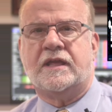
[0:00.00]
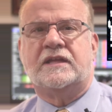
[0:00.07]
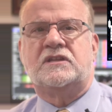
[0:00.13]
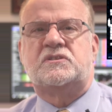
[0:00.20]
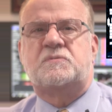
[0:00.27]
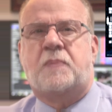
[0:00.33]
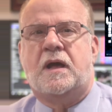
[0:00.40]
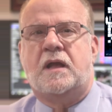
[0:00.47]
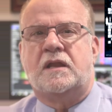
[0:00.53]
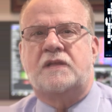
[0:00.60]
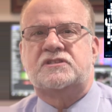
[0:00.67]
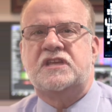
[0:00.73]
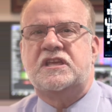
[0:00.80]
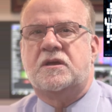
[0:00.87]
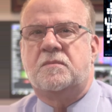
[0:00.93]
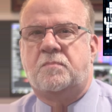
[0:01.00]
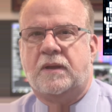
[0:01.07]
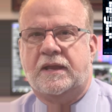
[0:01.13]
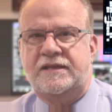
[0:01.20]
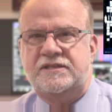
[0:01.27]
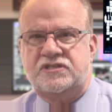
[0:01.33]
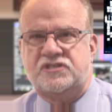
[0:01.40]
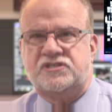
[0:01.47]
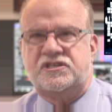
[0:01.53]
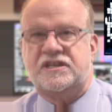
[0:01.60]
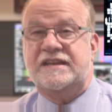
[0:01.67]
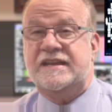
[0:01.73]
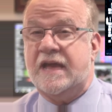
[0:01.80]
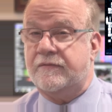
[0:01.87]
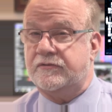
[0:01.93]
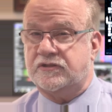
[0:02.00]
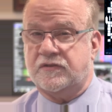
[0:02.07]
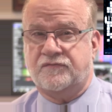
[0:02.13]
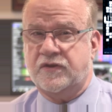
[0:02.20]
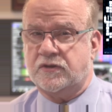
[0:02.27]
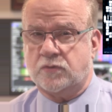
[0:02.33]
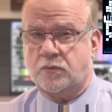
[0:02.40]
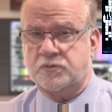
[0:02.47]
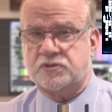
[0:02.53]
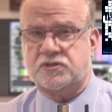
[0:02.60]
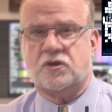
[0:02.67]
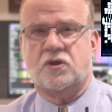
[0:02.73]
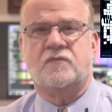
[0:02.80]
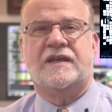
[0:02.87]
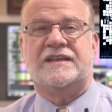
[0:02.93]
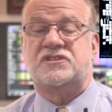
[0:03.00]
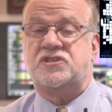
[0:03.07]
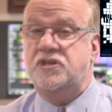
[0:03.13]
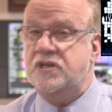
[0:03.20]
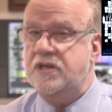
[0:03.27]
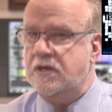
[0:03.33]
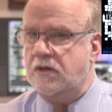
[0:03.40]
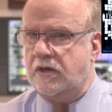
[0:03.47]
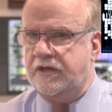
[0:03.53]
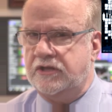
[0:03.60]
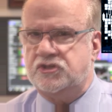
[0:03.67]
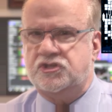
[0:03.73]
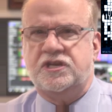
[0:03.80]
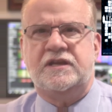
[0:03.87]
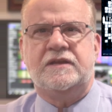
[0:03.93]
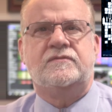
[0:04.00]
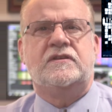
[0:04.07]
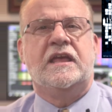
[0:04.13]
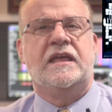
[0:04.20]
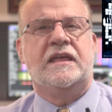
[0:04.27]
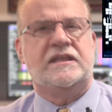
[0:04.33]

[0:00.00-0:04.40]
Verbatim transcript: against policy complacency now that the Federal Reserve has nearly achieved